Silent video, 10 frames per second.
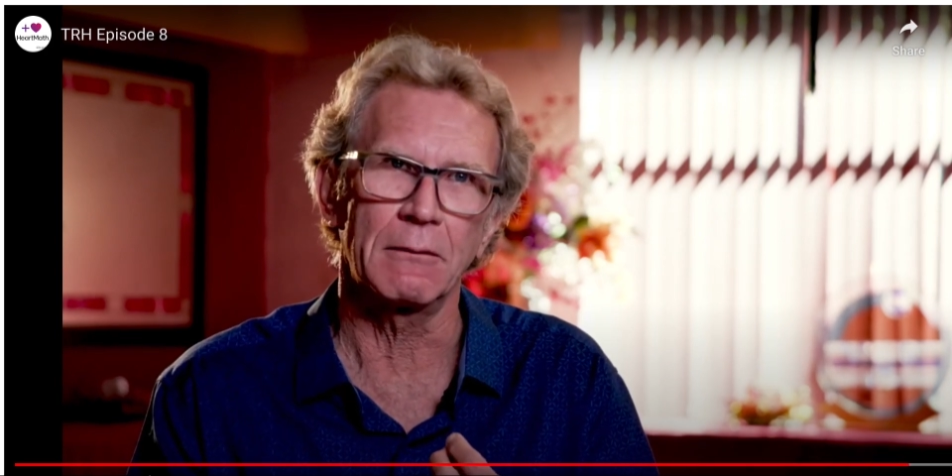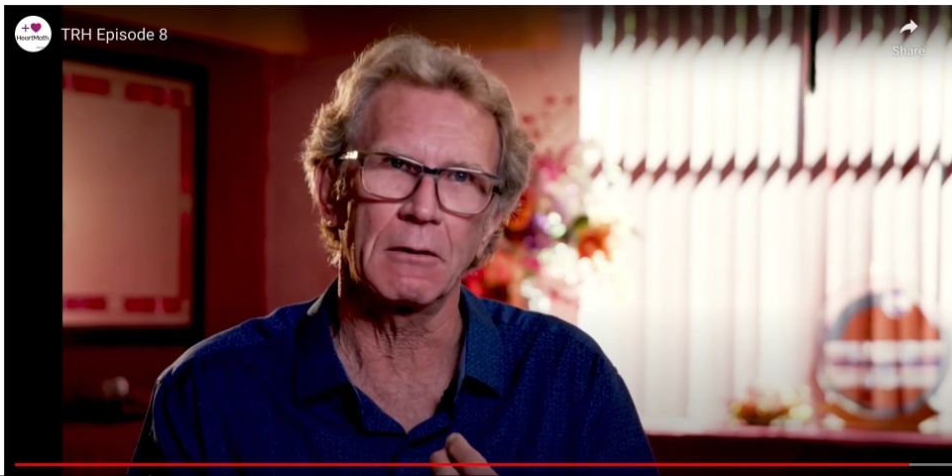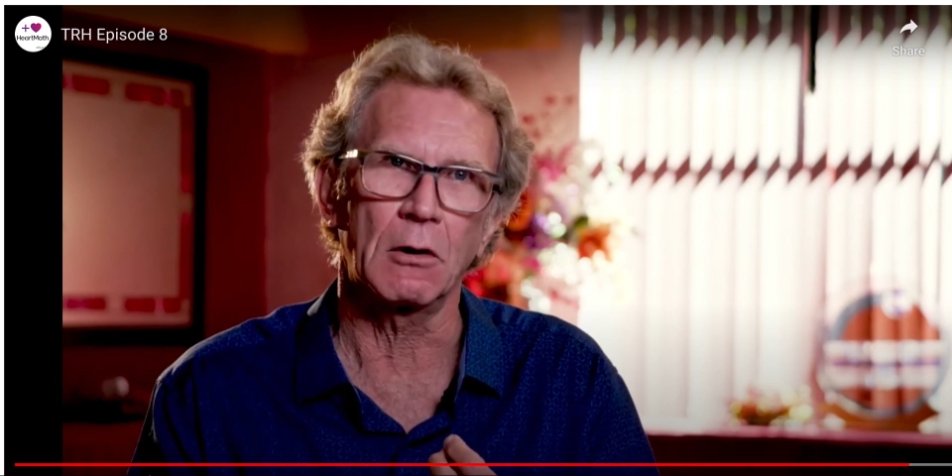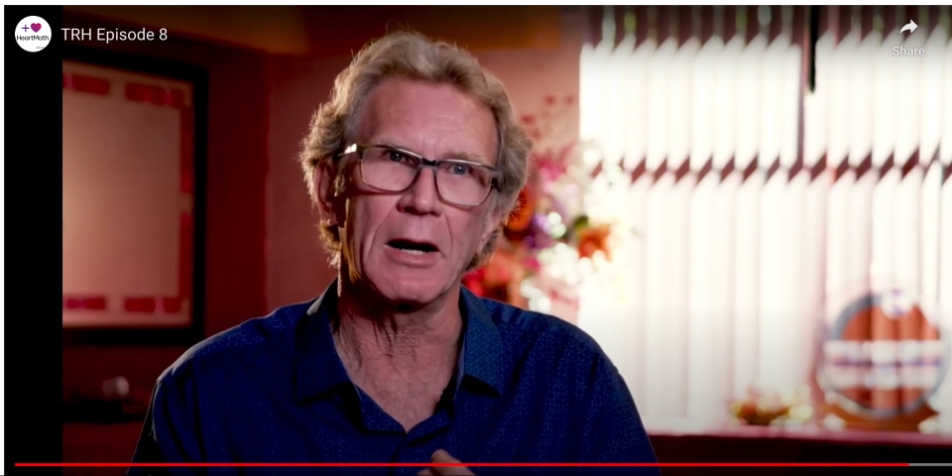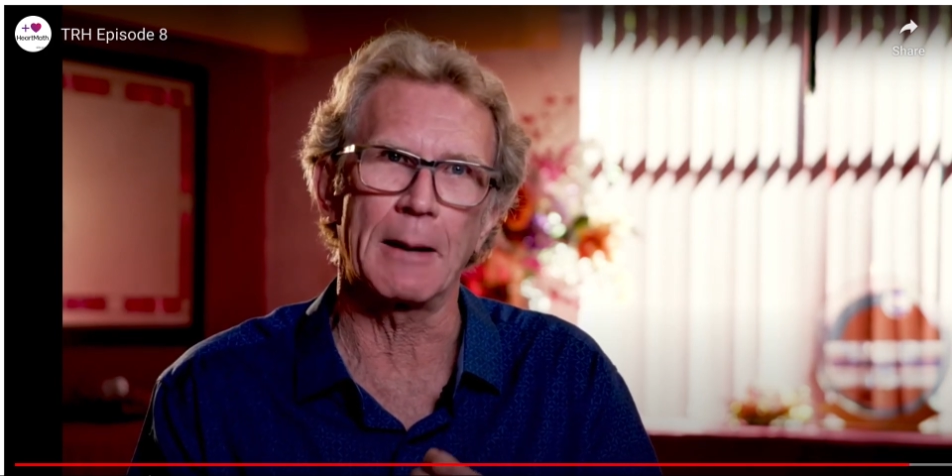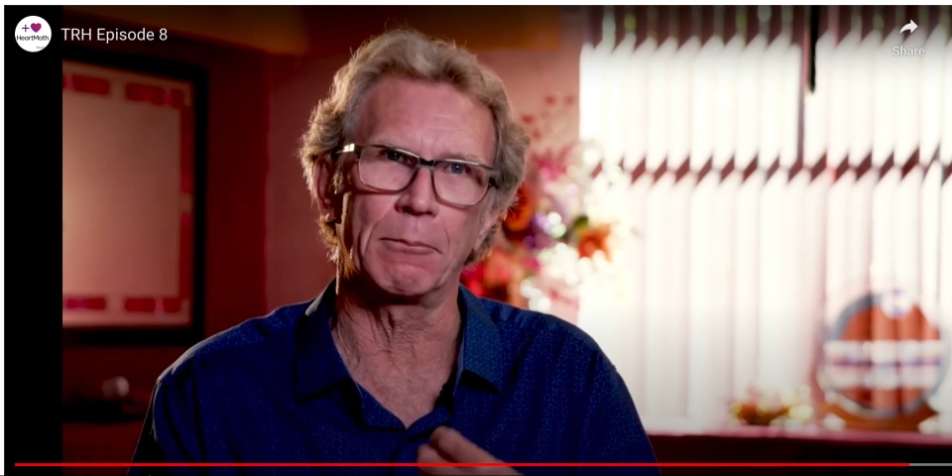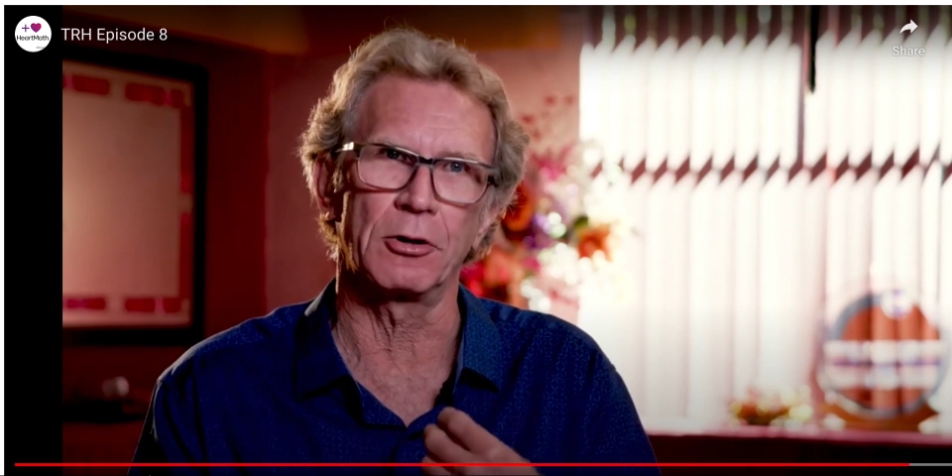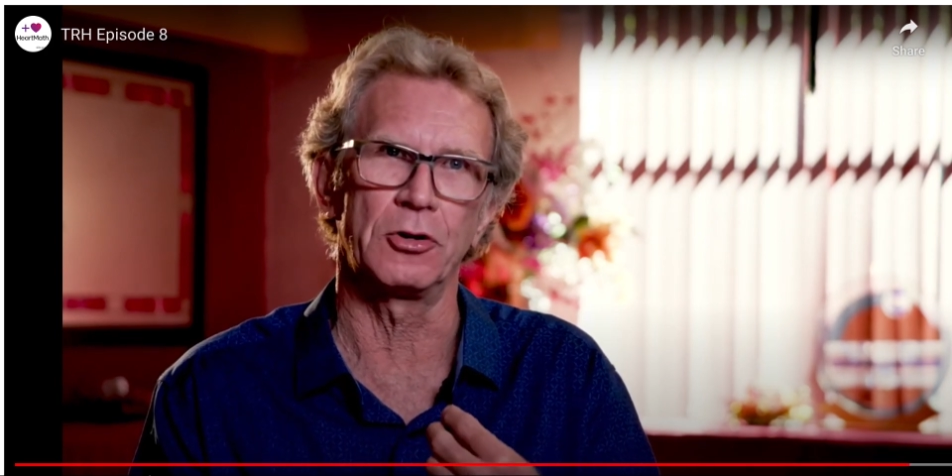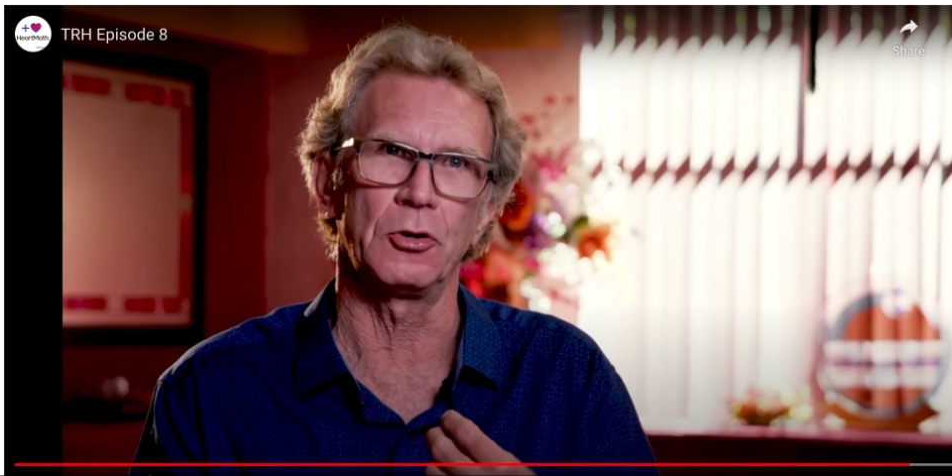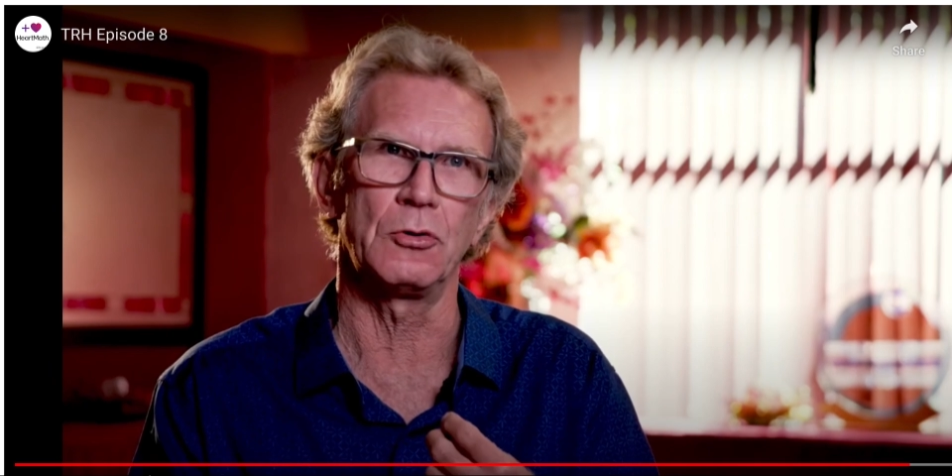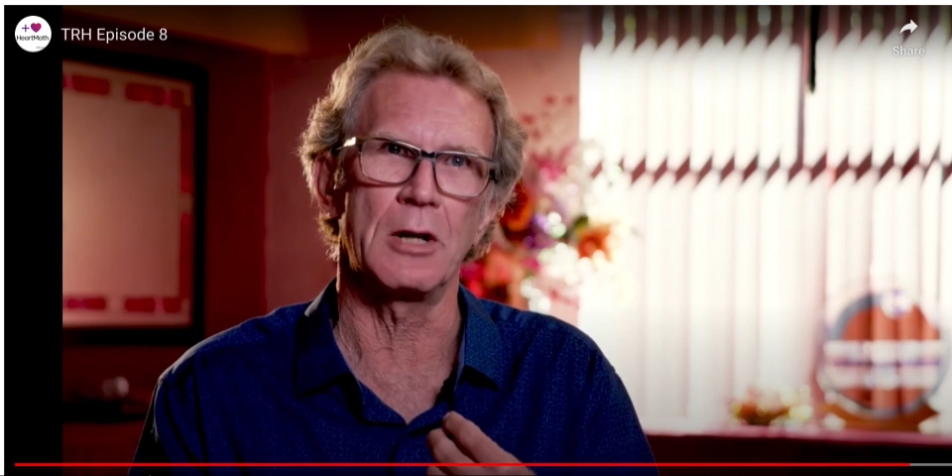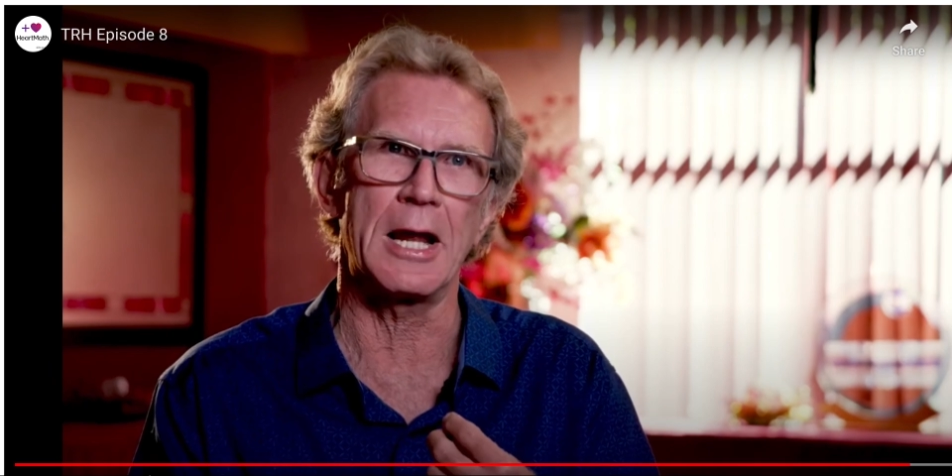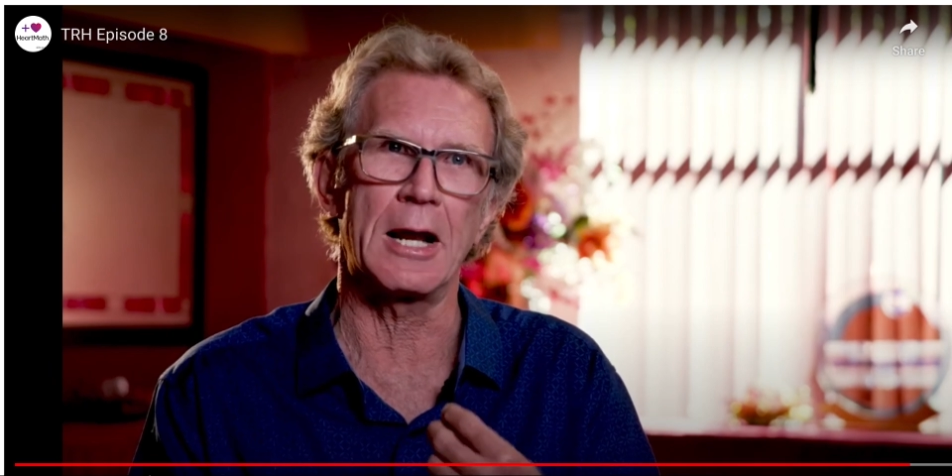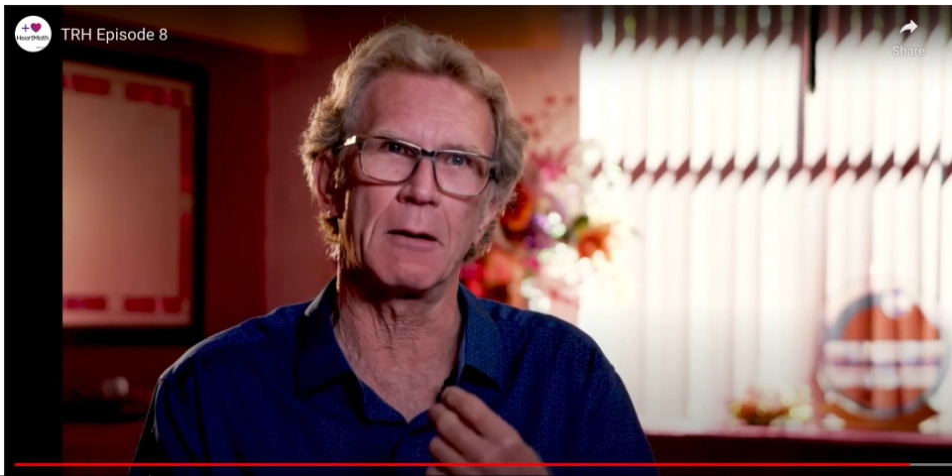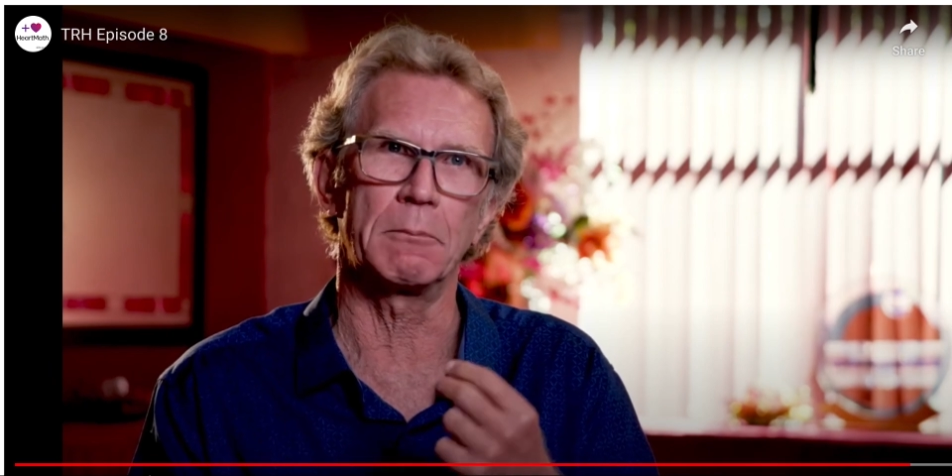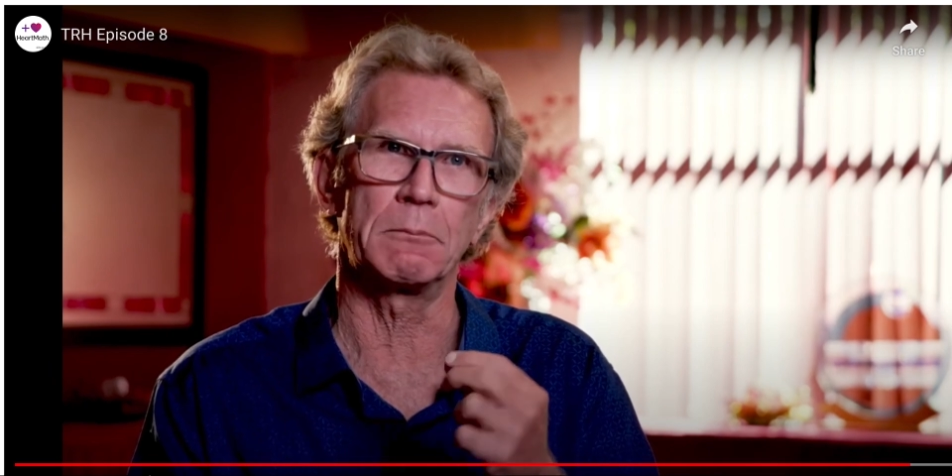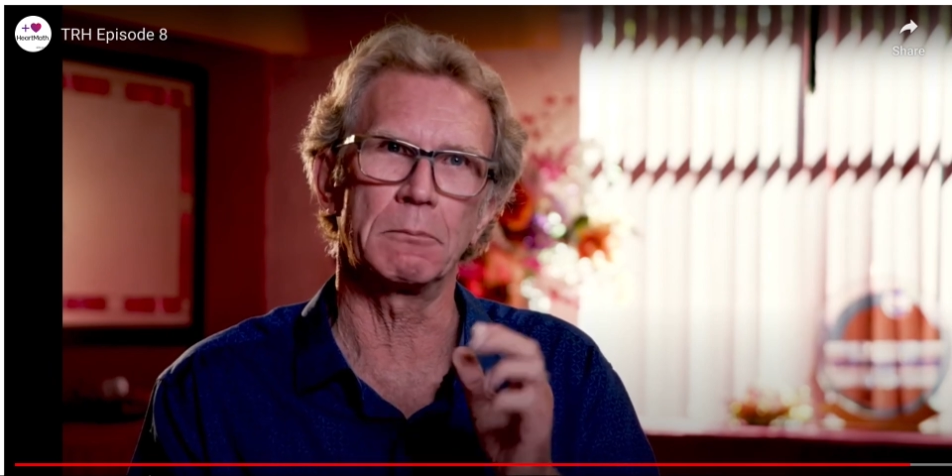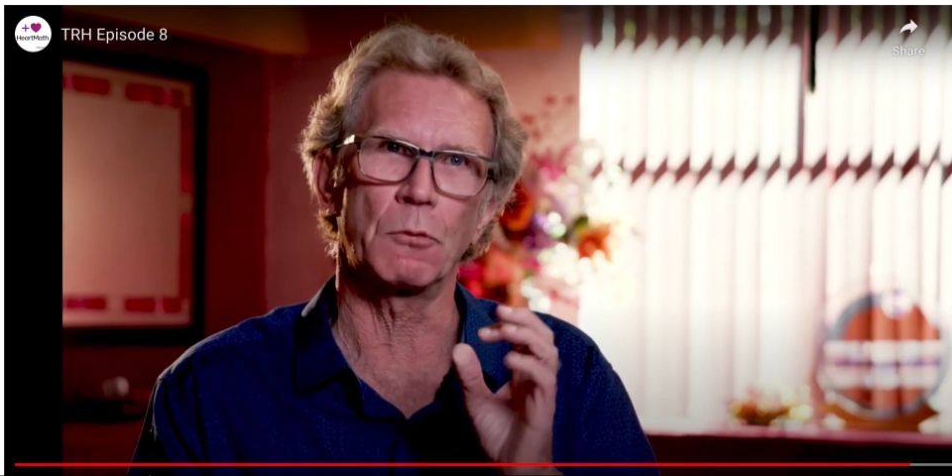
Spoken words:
or amplitude and